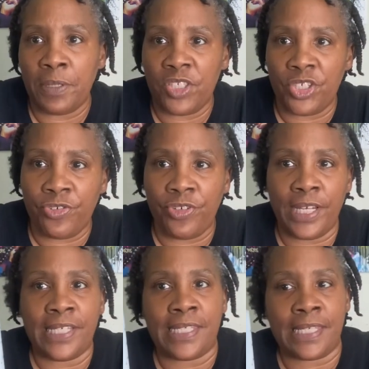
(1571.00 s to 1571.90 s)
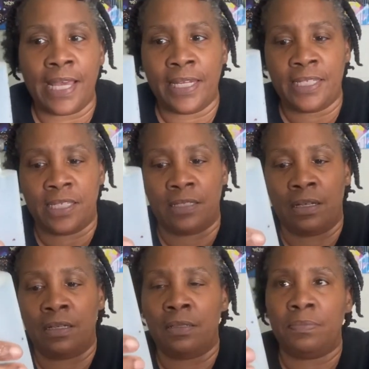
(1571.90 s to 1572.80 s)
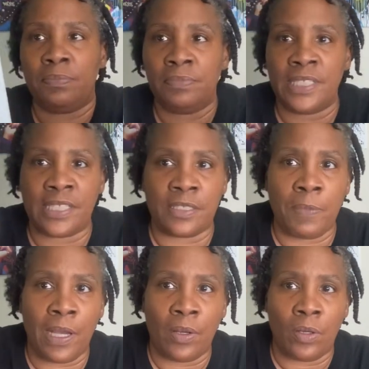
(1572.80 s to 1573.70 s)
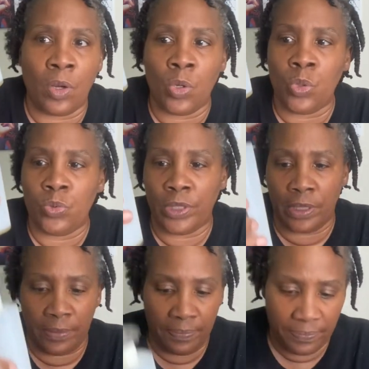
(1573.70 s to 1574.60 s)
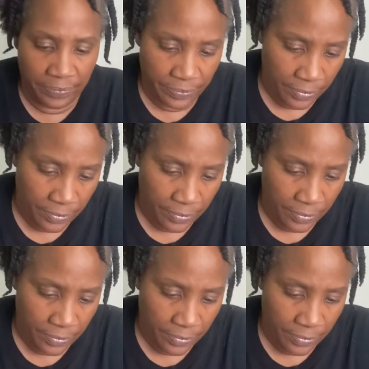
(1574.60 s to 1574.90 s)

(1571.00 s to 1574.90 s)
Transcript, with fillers: as children, I decided to, um, this is my old um,